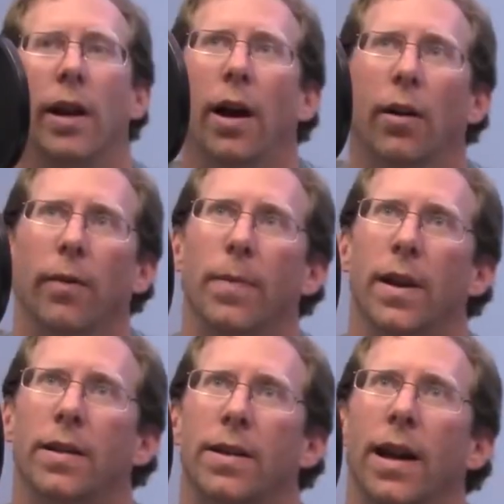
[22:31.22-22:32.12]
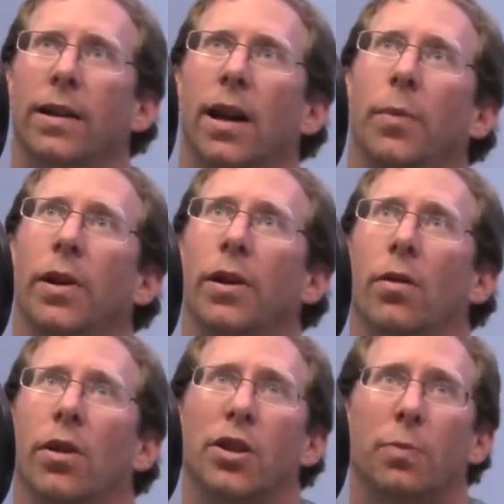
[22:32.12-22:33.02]
Now, is that company
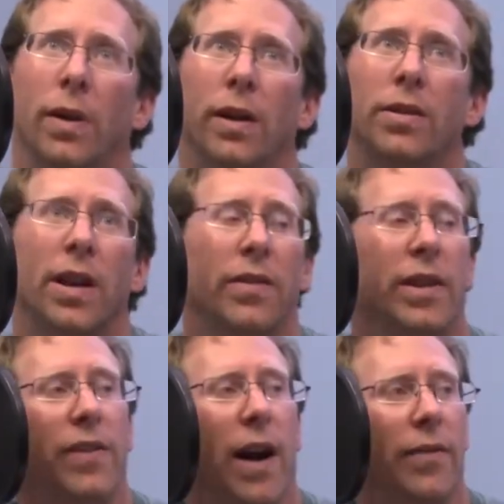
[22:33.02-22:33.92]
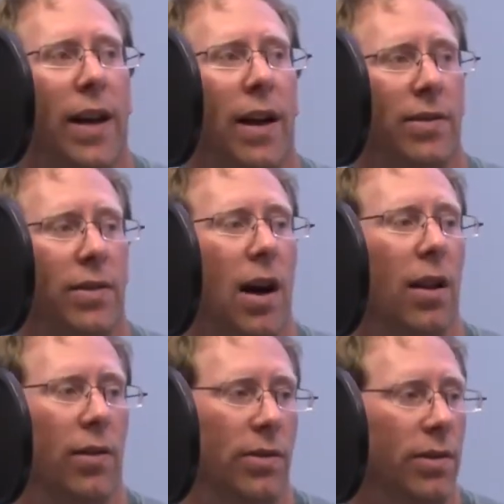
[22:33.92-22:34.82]
going to spend
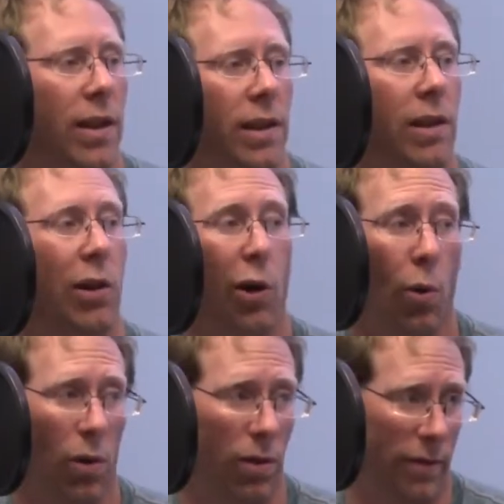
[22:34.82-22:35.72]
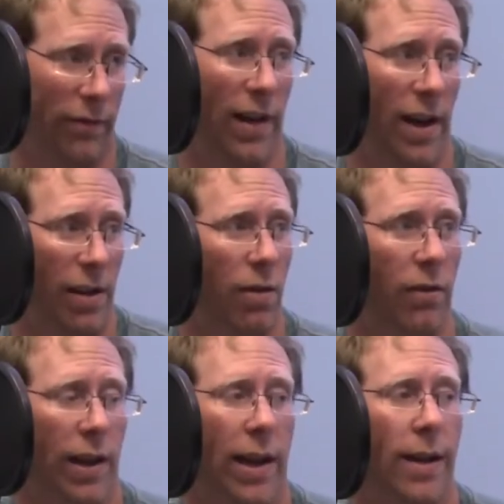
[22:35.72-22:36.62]
$75,000 and take you to court to fight you
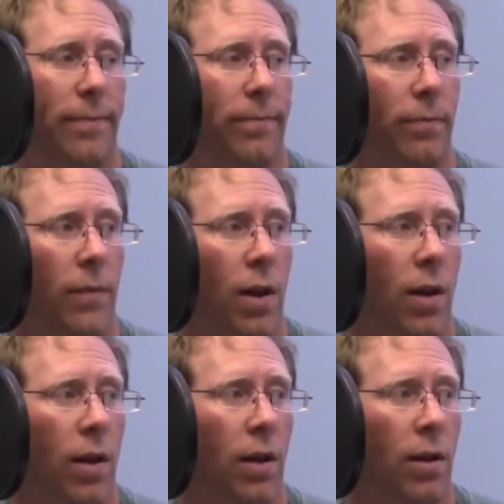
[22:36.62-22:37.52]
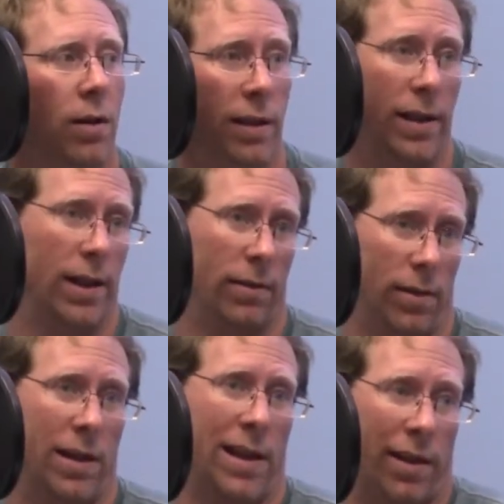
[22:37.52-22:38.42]
over that? To
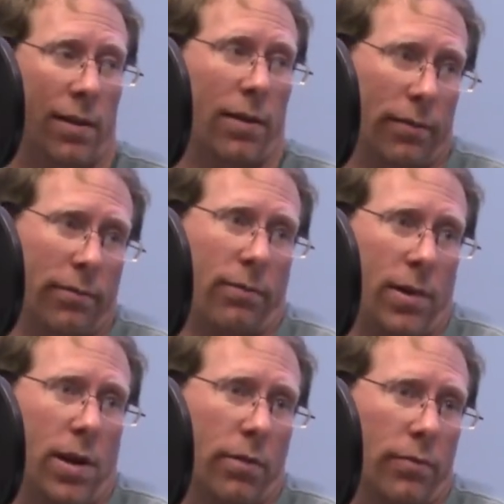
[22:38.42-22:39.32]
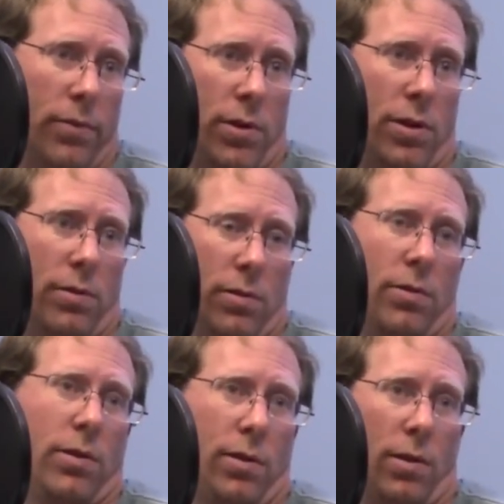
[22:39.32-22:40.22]
get their,
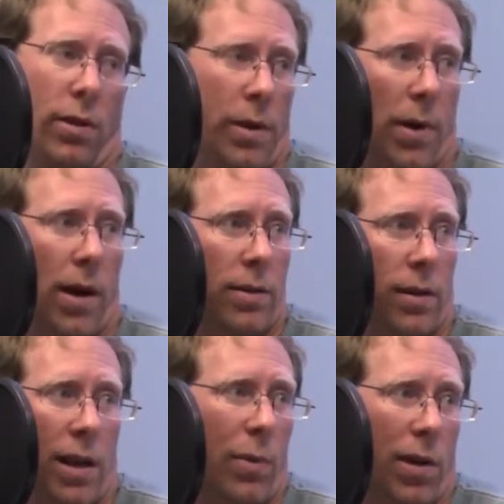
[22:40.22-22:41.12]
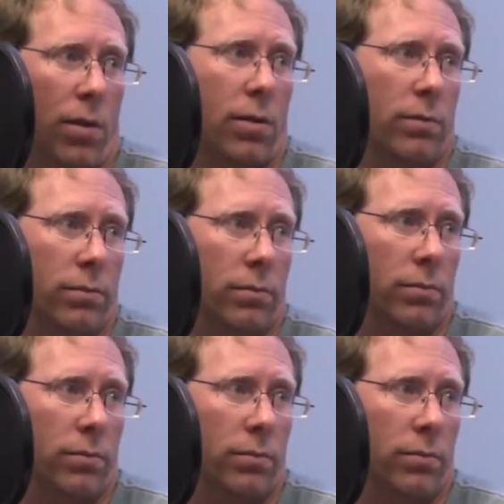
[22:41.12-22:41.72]
$30 that they would earn?